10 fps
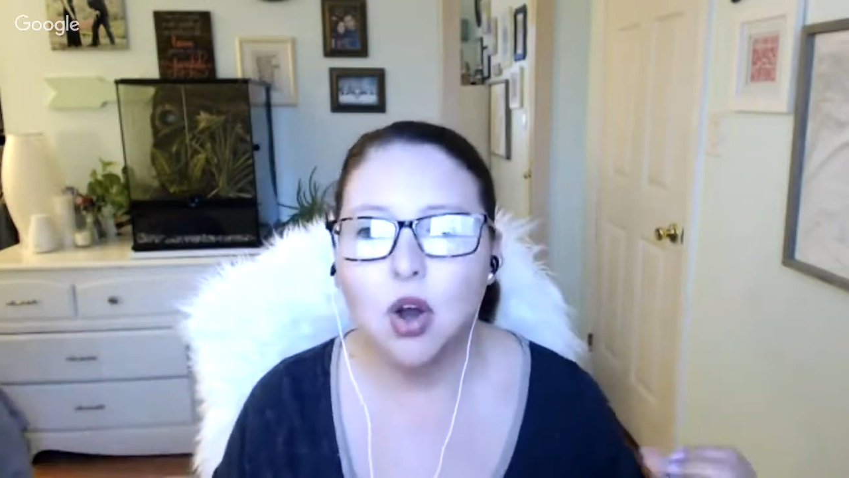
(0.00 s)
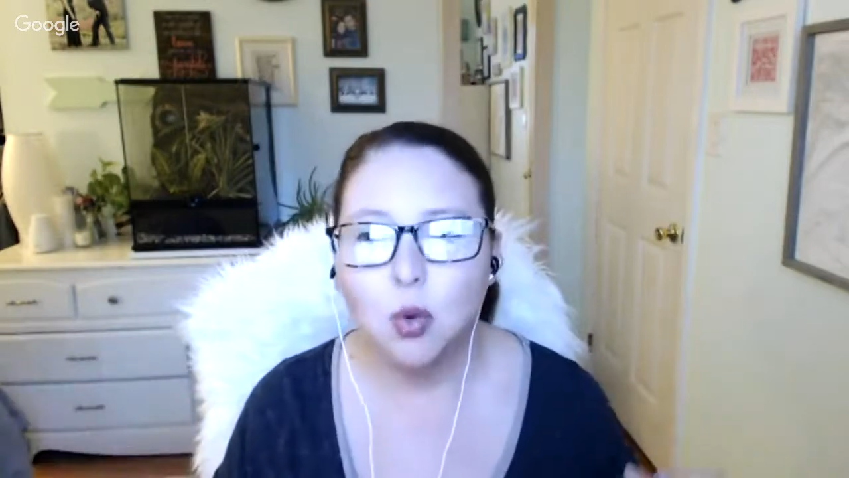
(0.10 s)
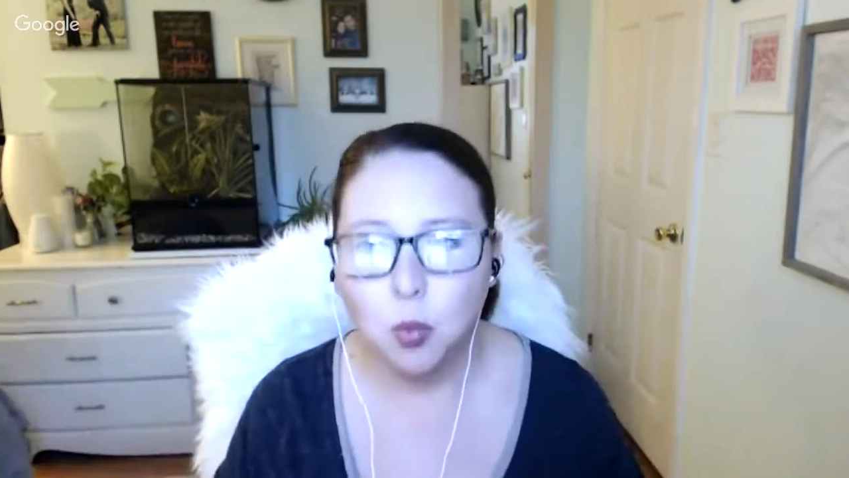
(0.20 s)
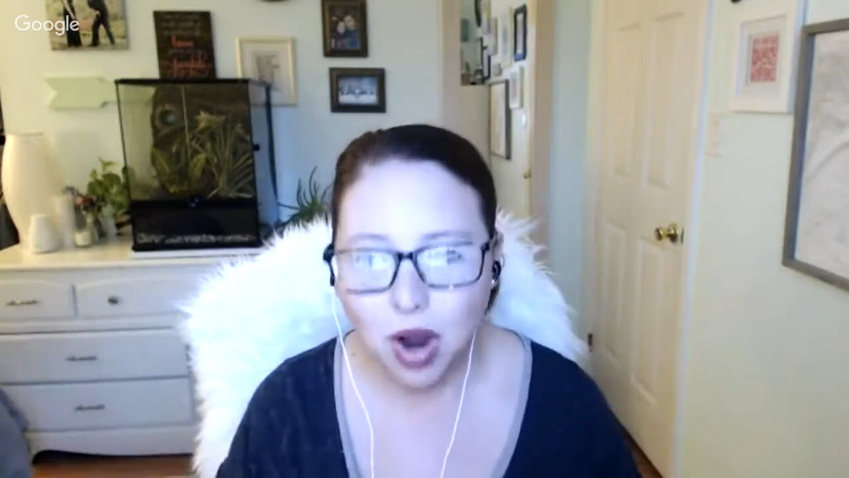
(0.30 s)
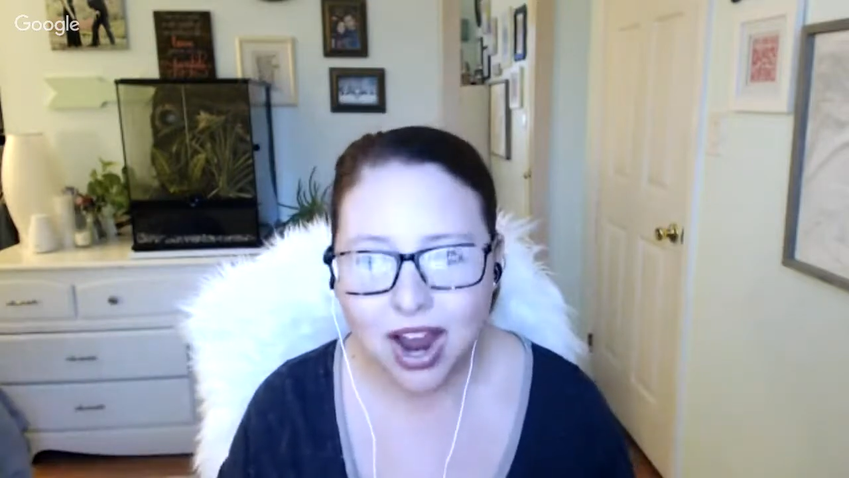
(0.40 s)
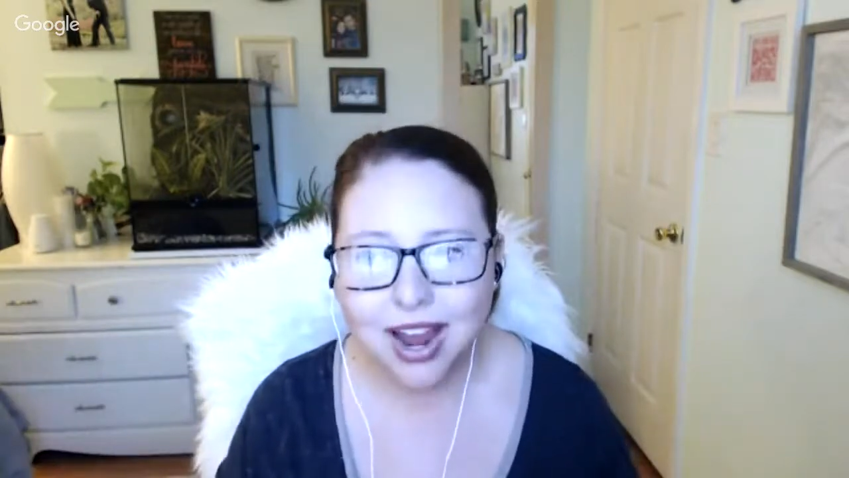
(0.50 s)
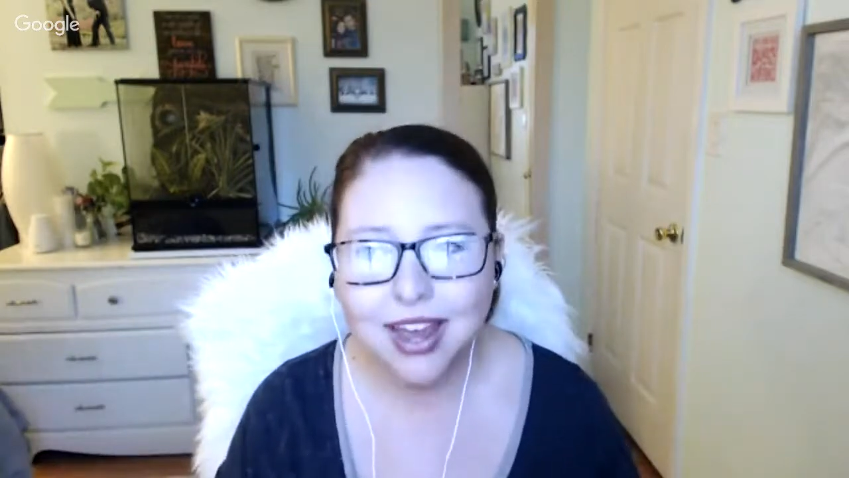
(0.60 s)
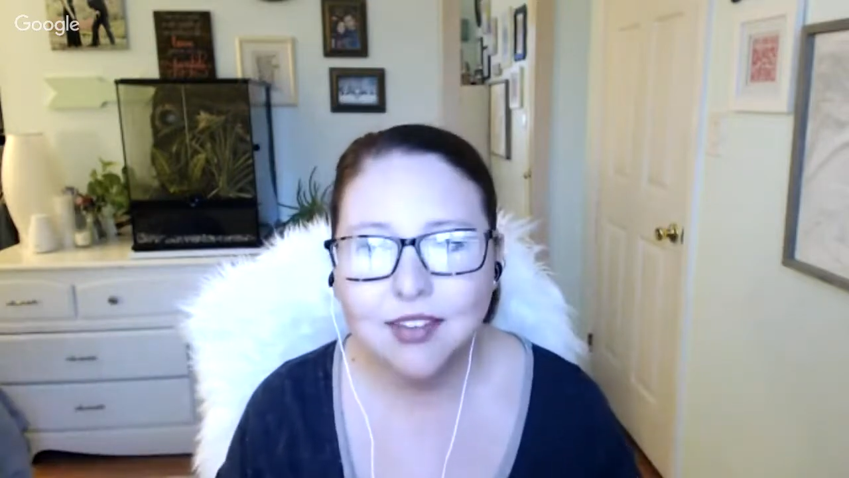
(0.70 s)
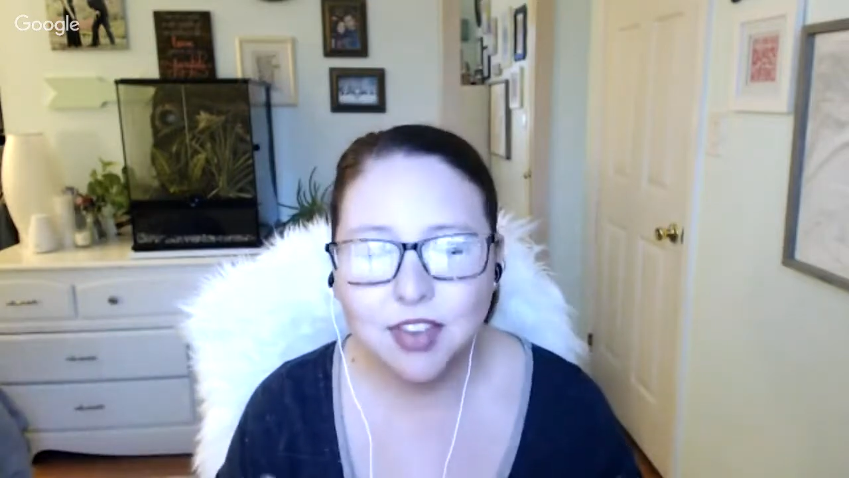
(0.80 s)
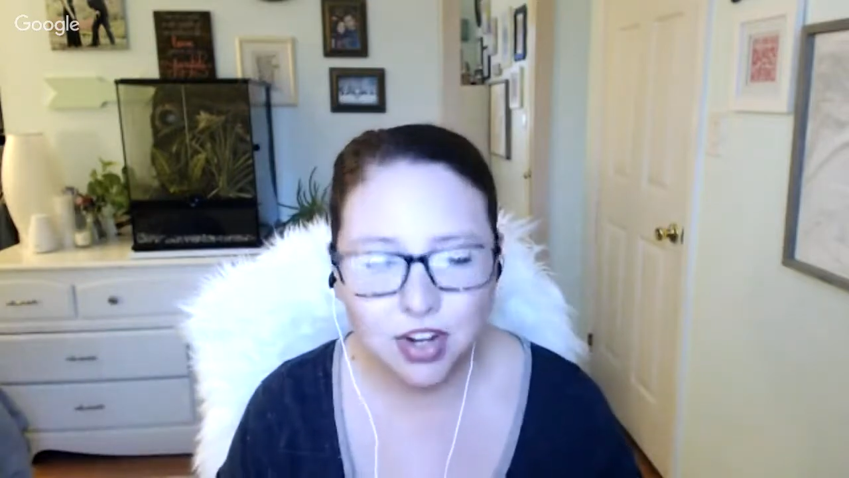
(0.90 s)

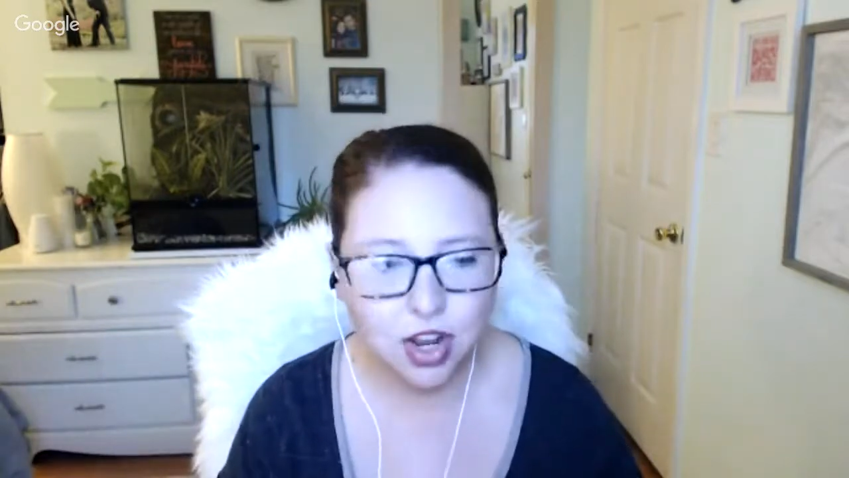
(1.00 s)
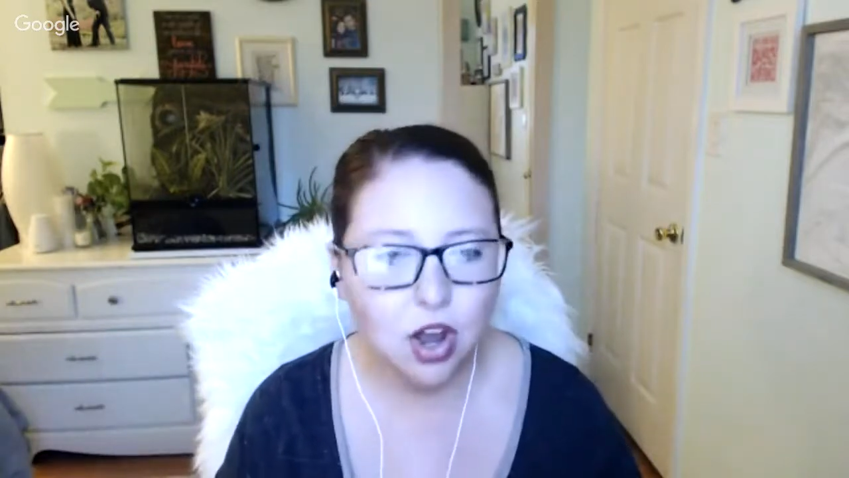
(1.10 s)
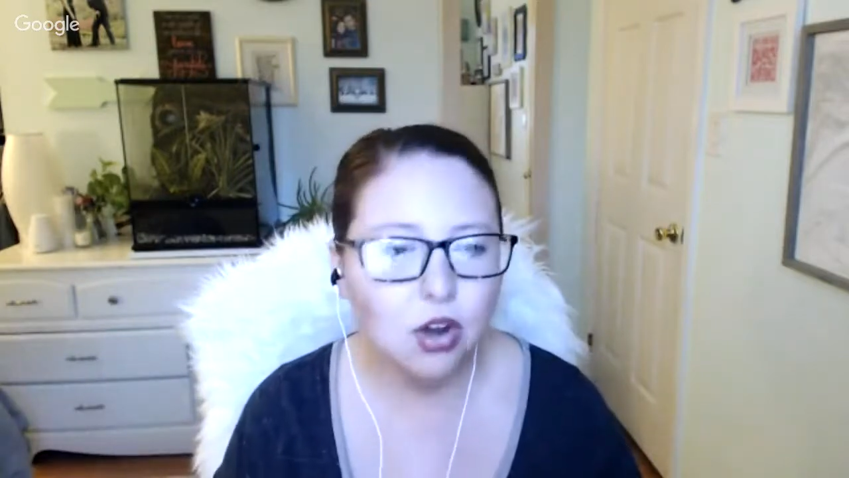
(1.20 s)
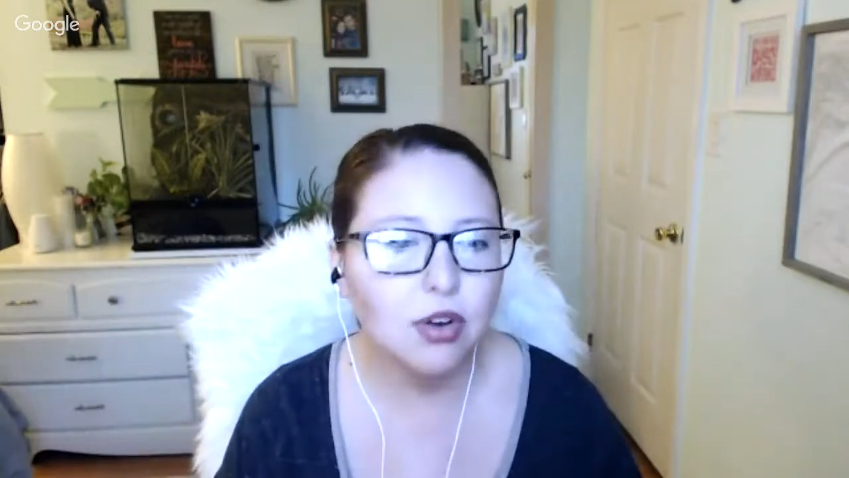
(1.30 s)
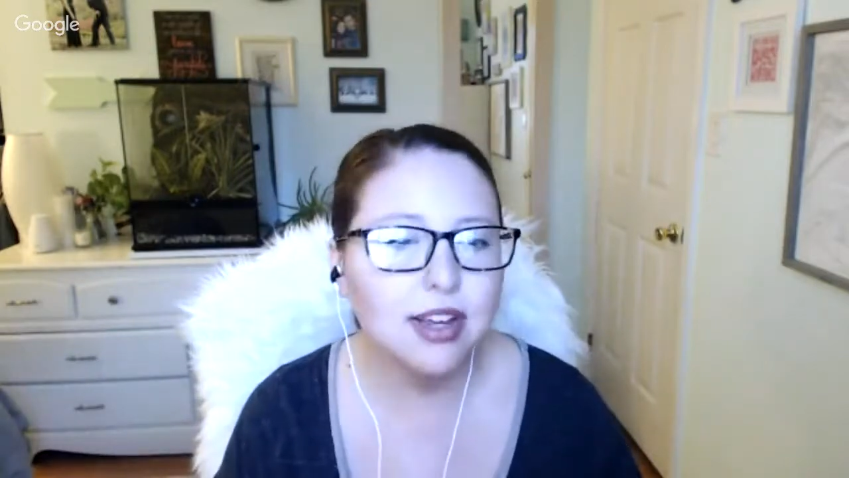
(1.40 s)
Why video